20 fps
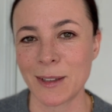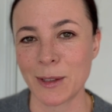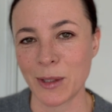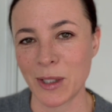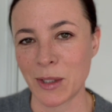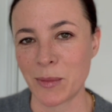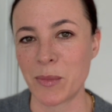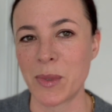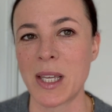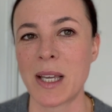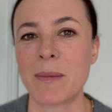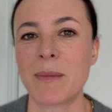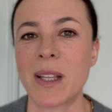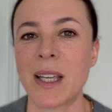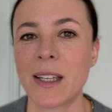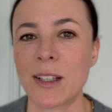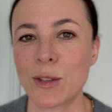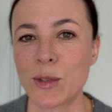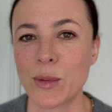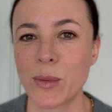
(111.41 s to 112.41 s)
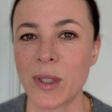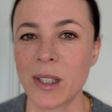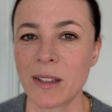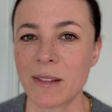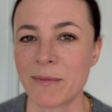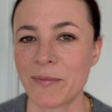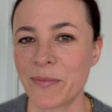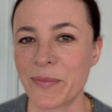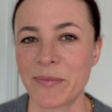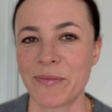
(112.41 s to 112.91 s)
look at me, I'm like
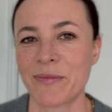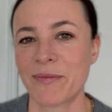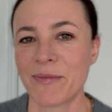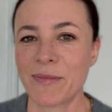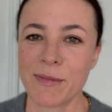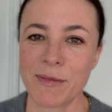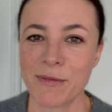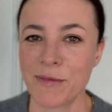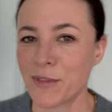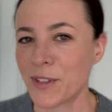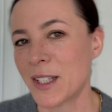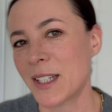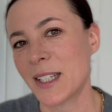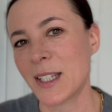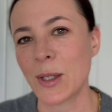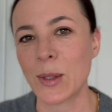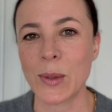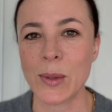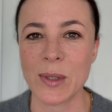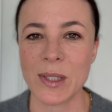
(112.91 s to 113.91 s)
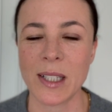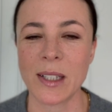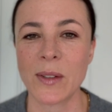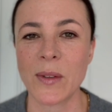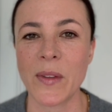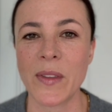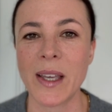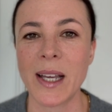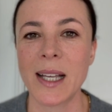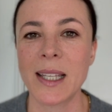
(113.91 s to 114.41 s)
doing videos and
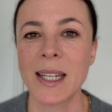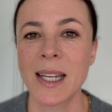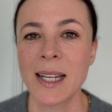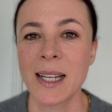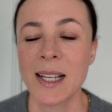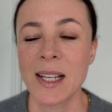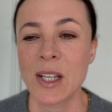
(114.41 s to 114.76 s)
all that.